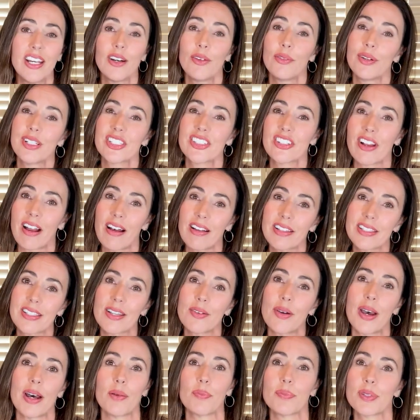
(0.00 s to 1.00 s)
which
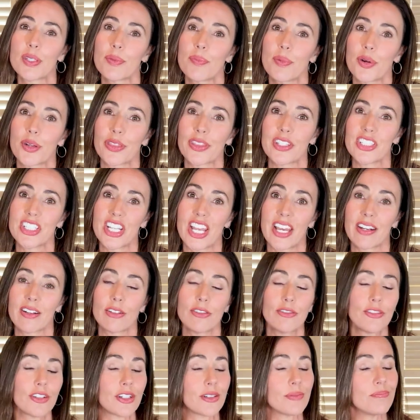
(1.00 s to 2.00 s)
also helps support the
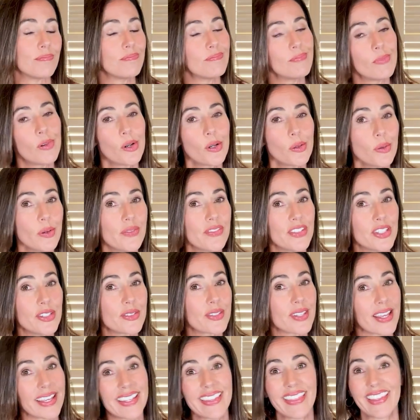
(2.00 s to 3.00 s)
channel for more
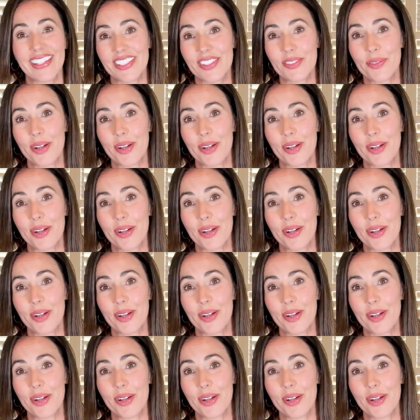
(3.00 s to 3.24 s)
reviews like this